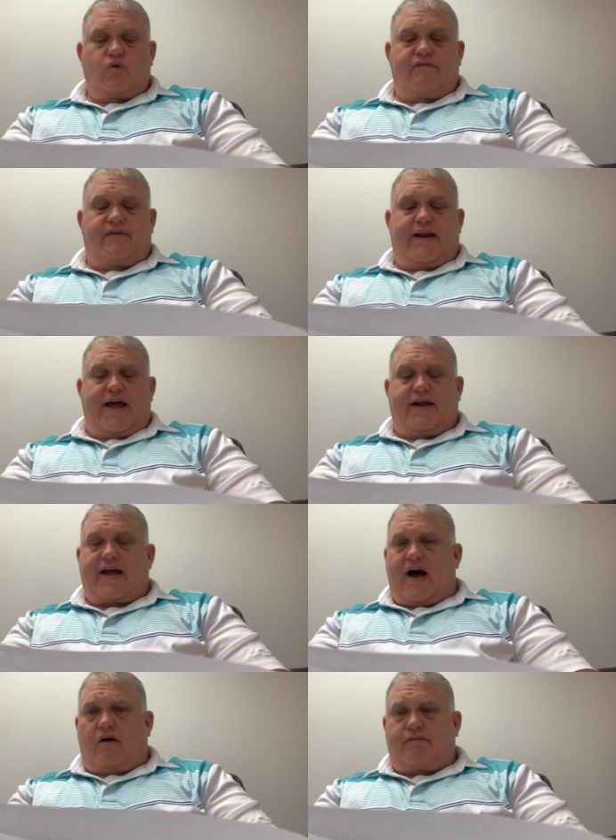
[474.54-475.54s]
phonetic
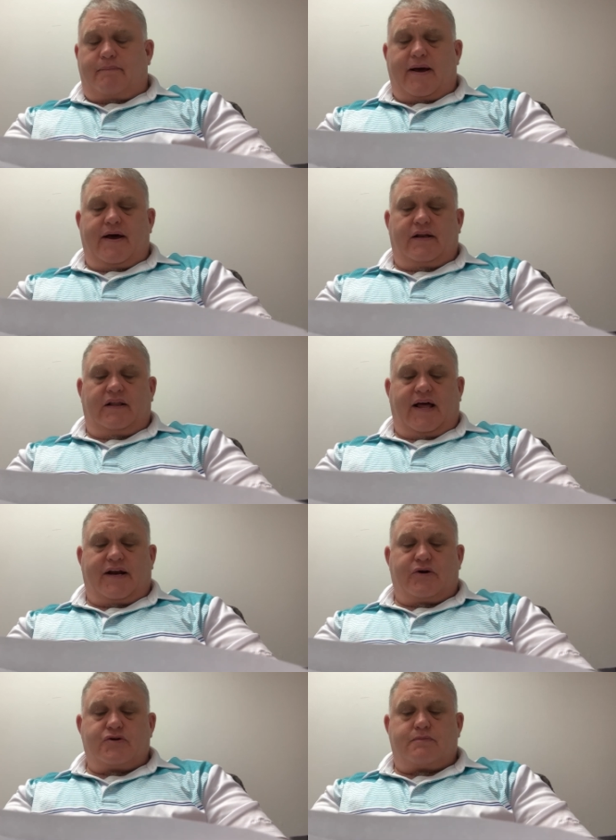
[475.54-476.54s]
alphabet,
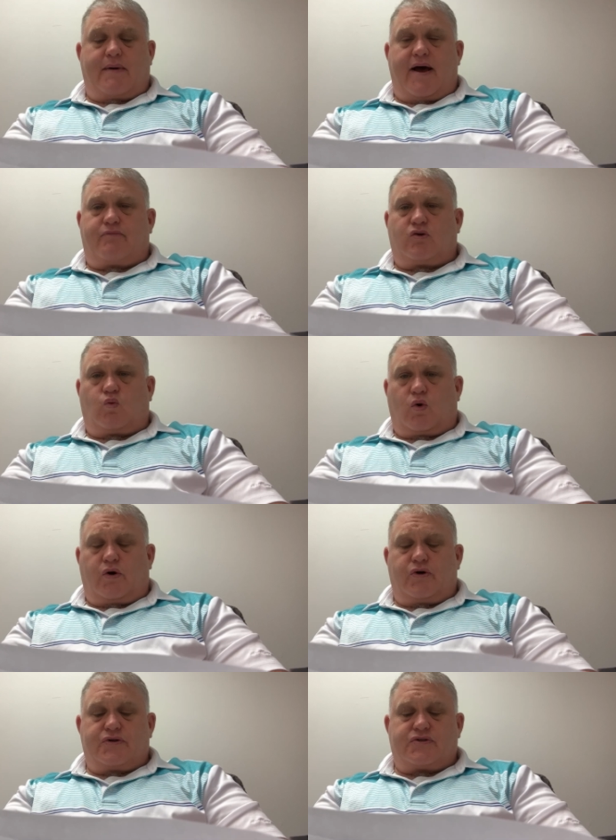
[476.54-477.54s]
letters mapped to
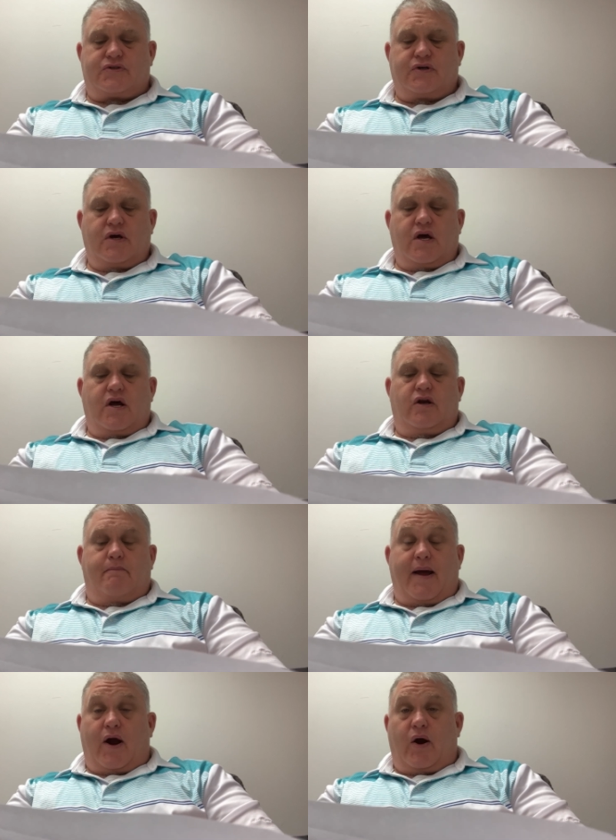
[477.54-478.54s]
words,
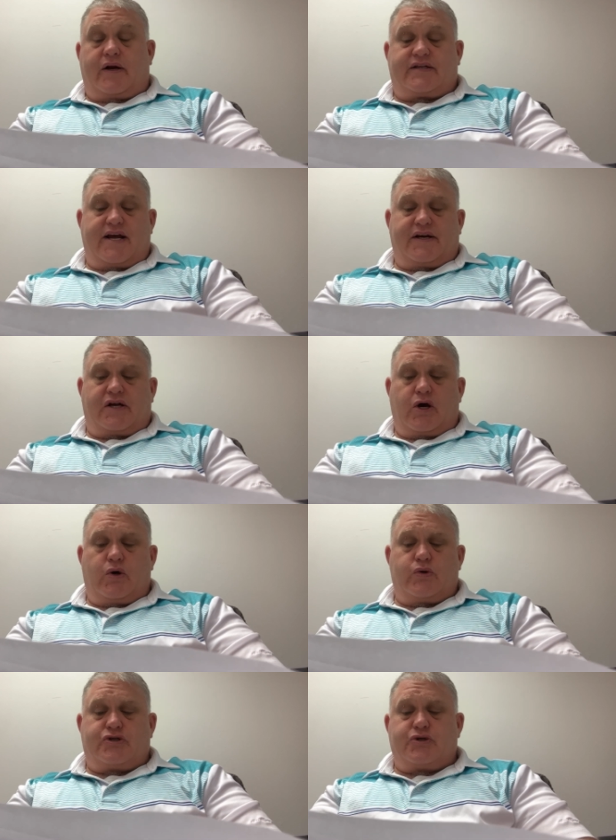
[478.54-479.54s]
numeric 10
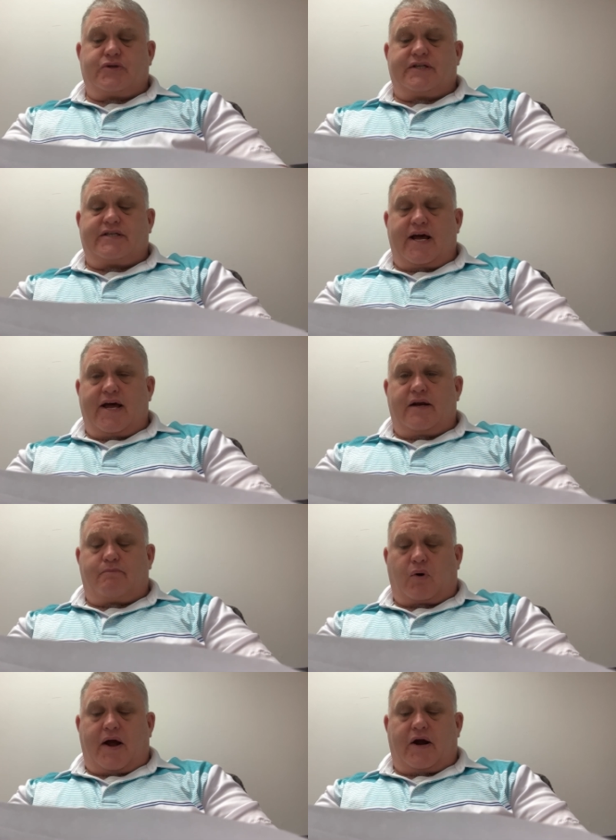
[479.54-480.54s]
codes using 10
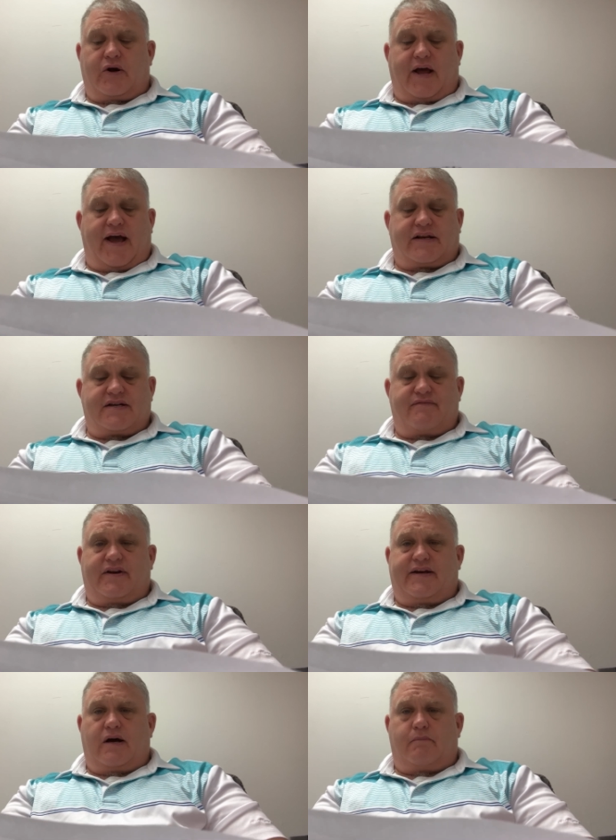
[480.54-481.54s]
prior to
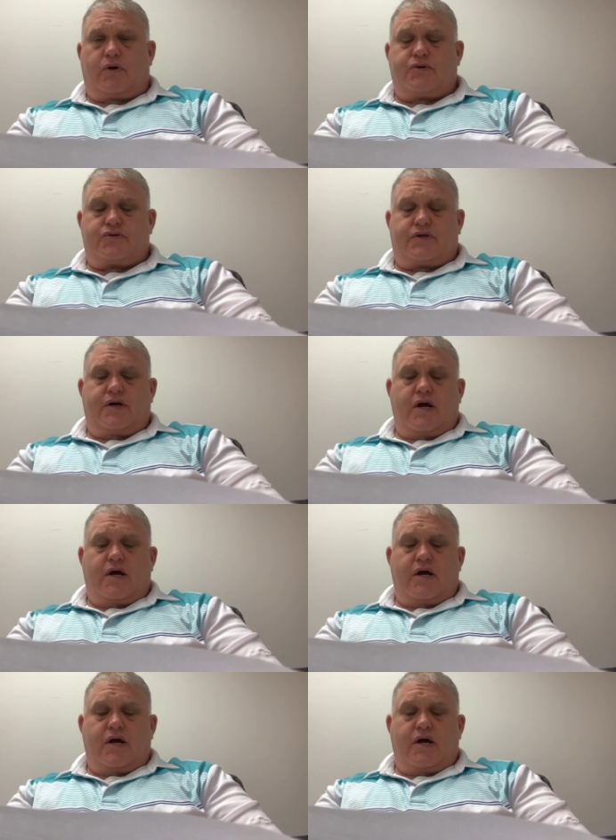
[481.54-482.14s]
activity numbers,